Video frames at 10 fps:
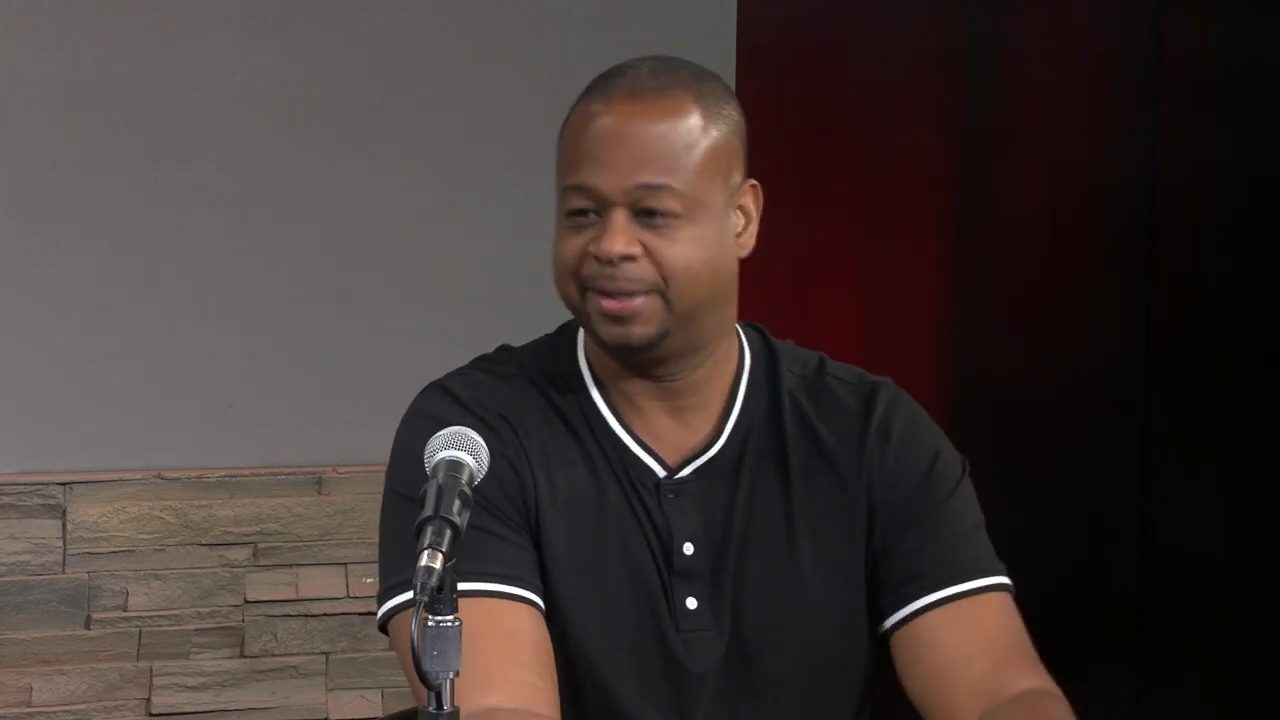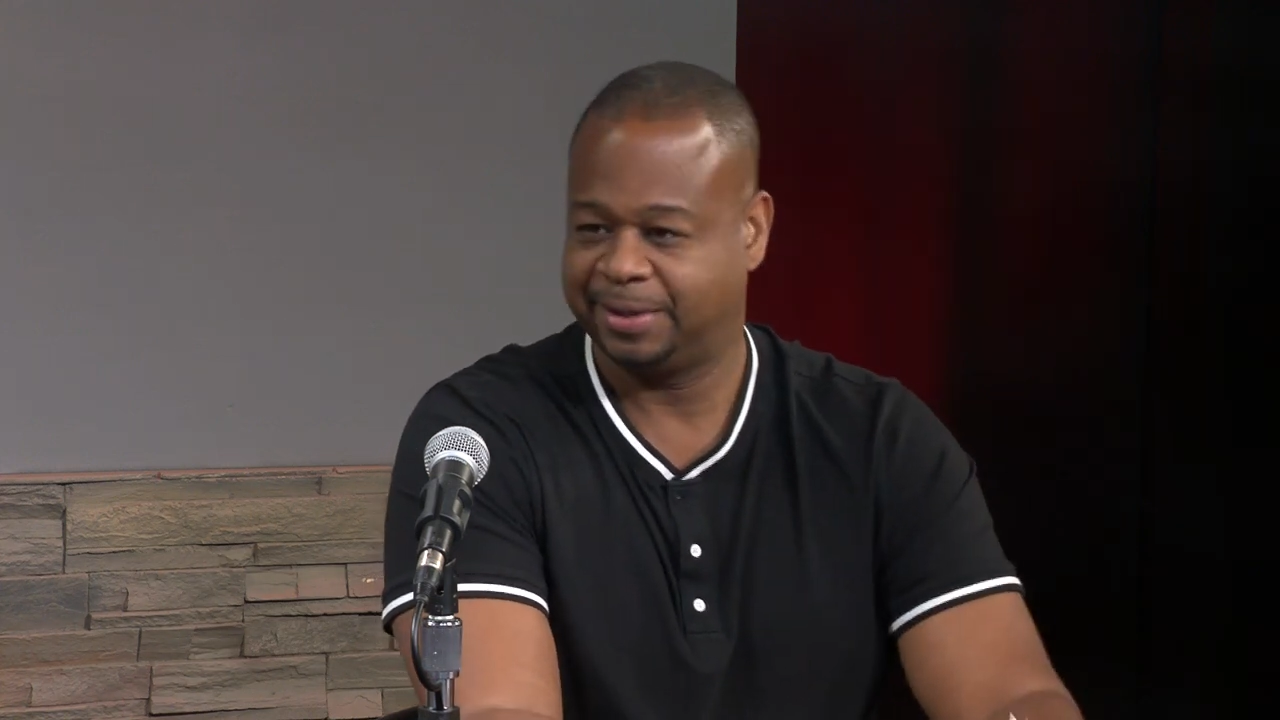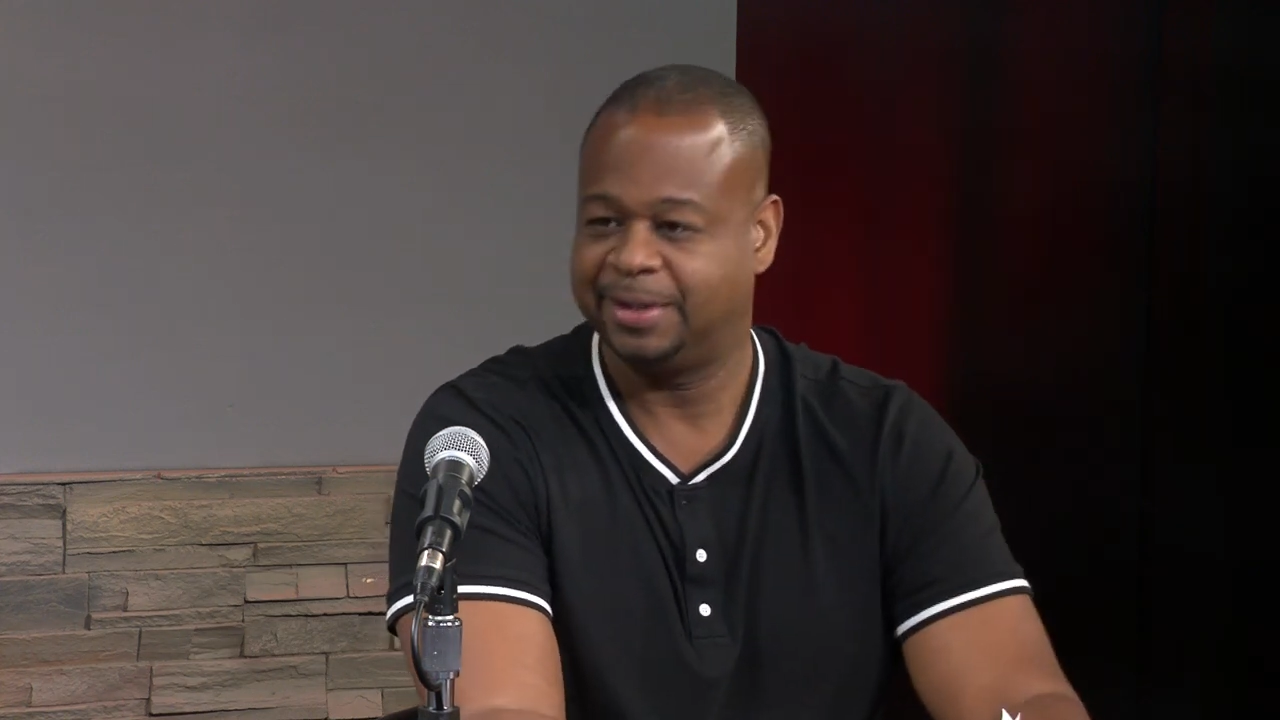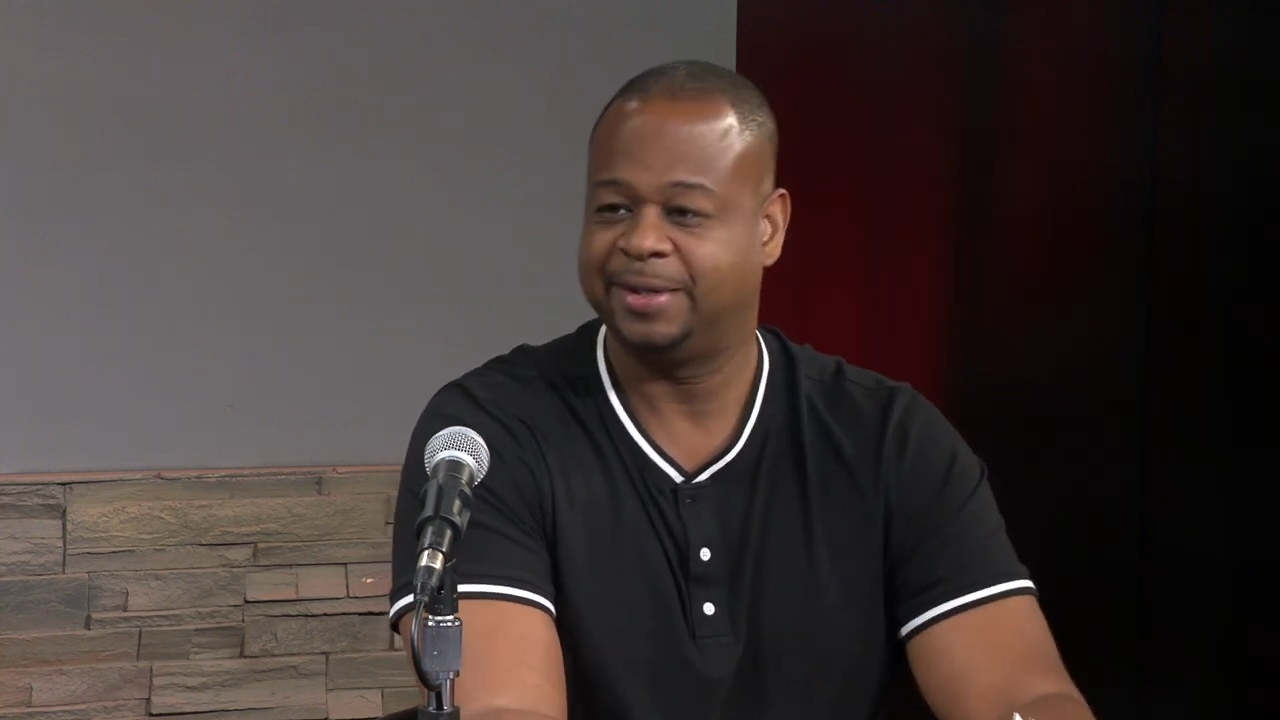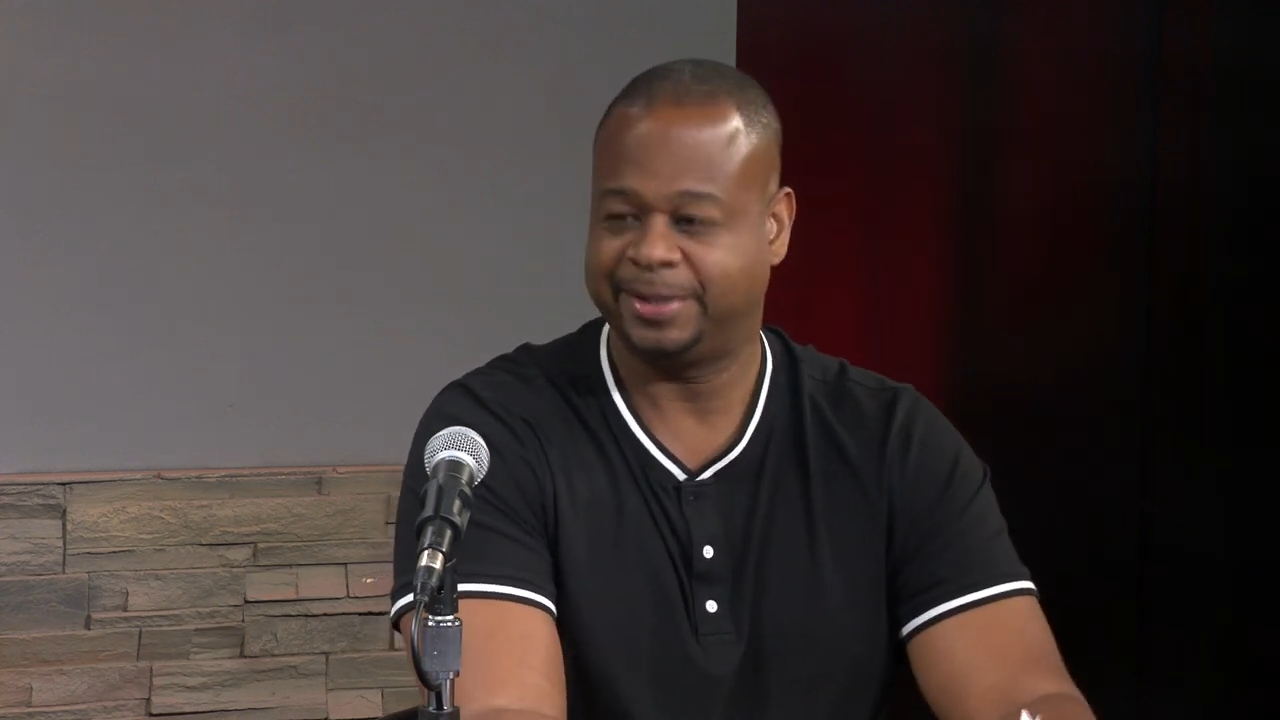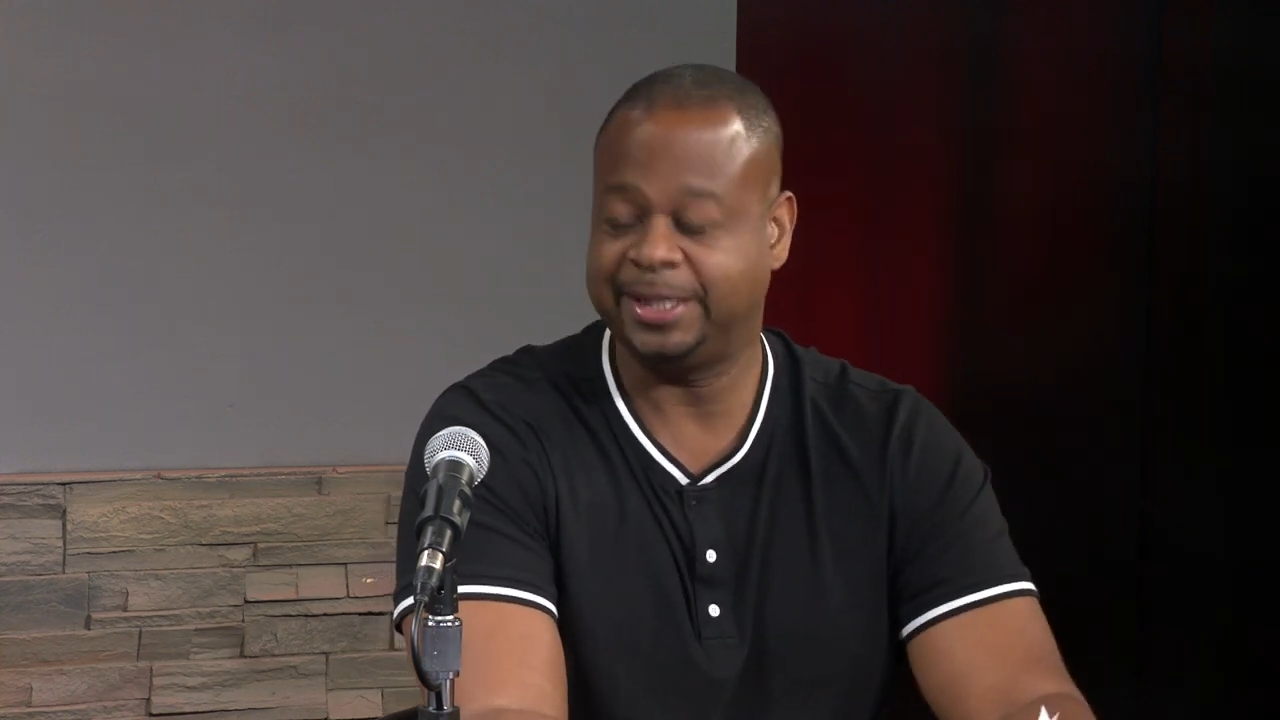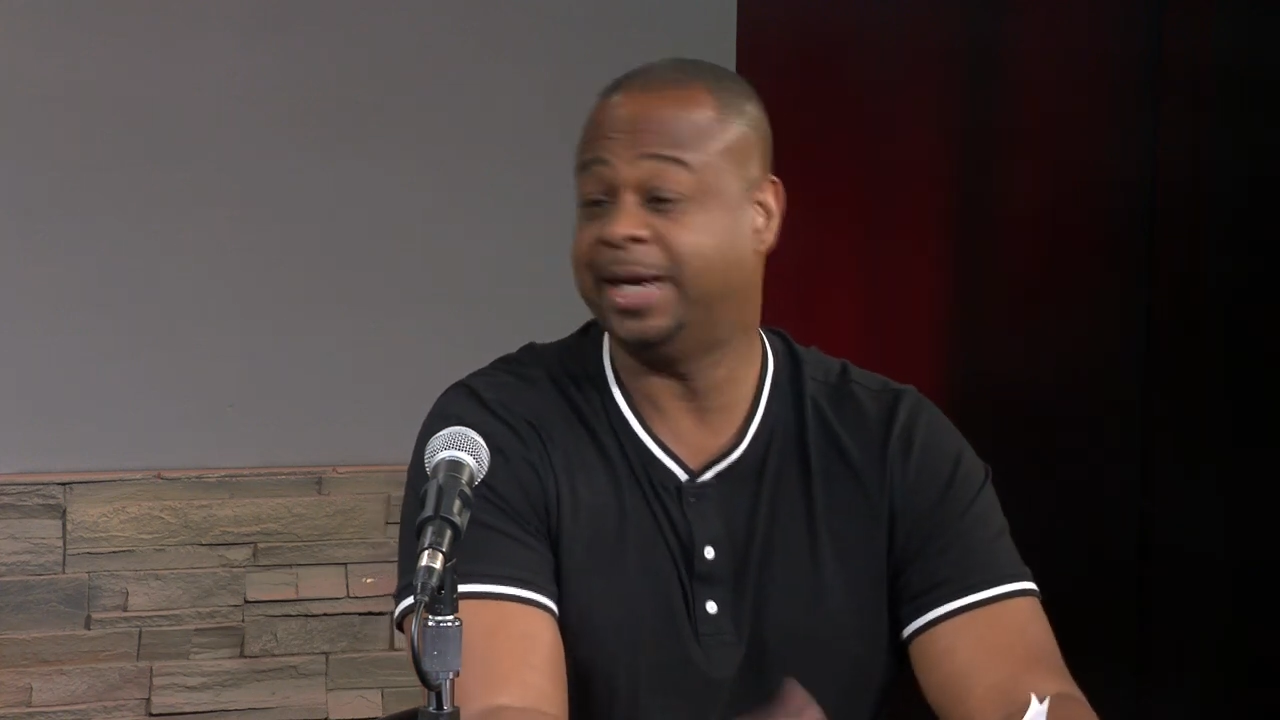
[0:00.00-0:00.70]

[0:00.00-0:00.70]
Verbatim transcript: something.